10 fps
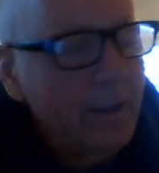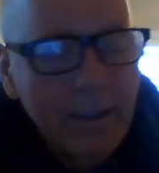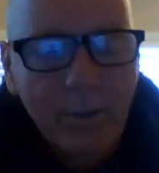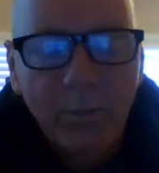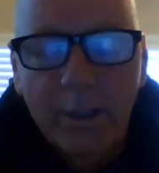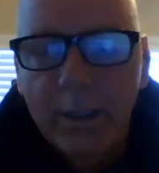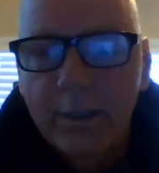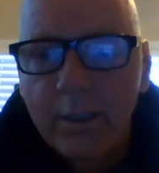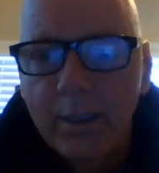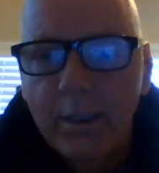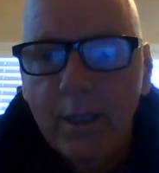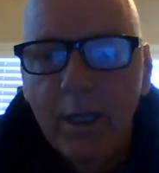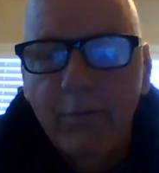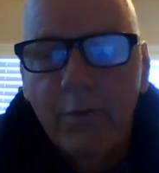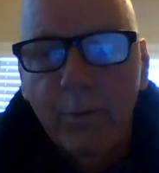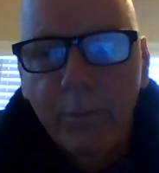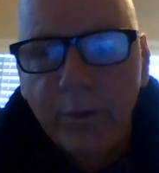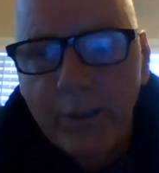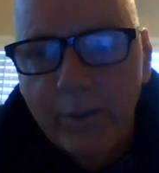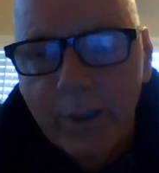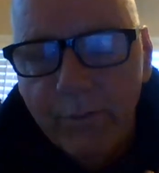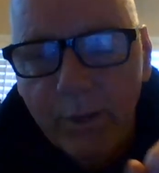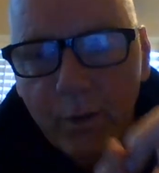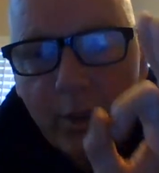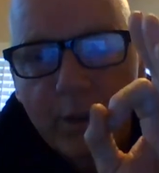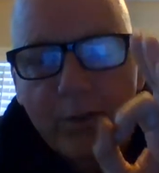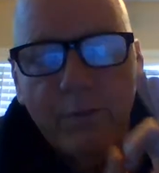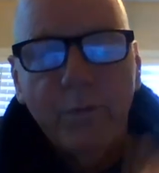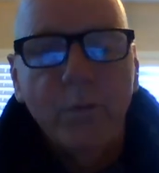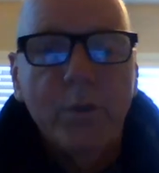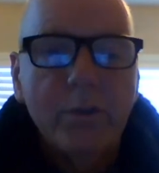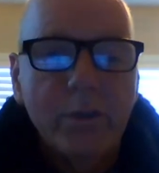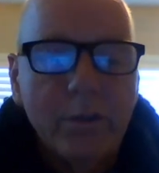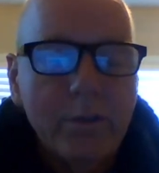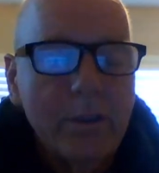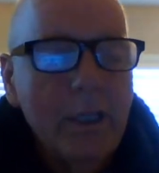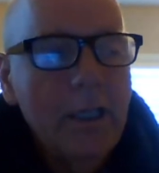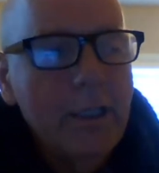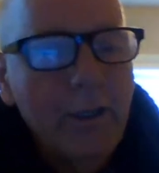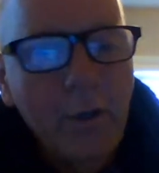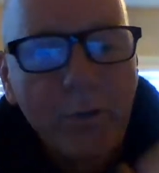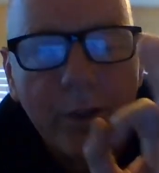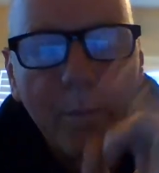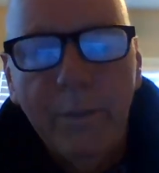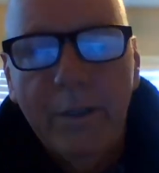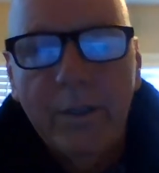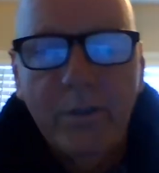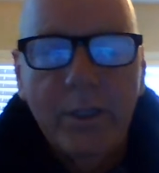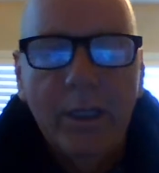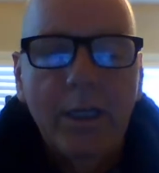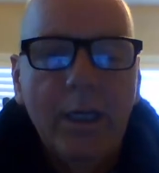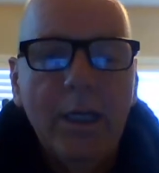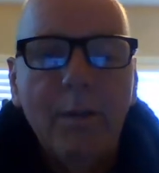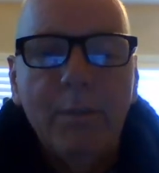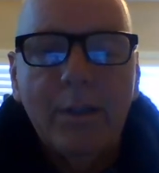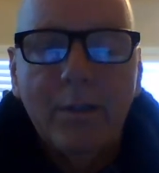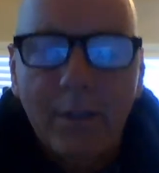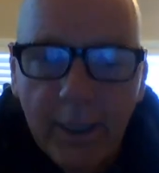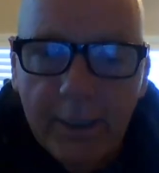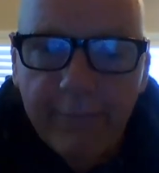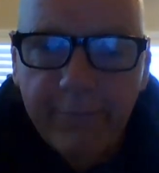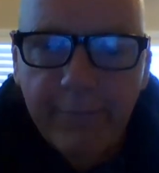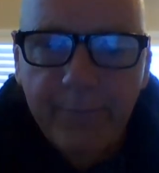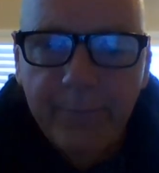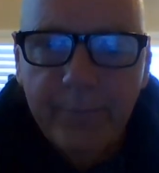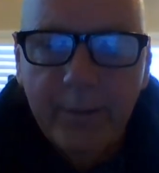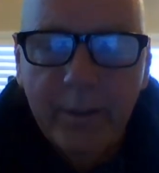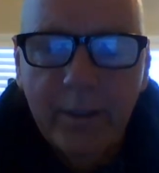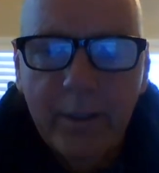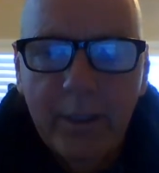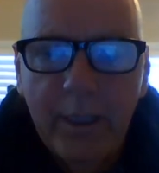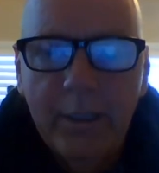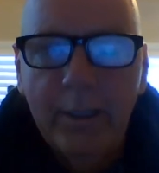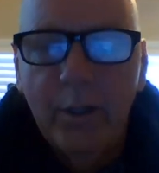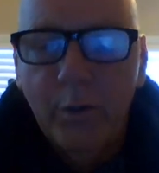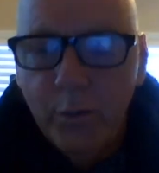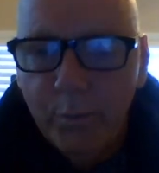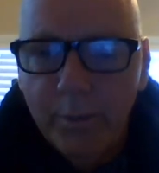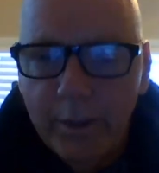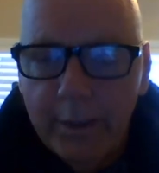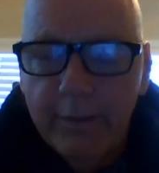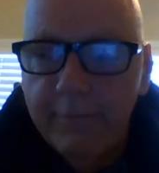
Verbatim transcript: I think it's one eighteen. For the preaching of the cross is foolishness to those that are perishing, but it's life to those who believe.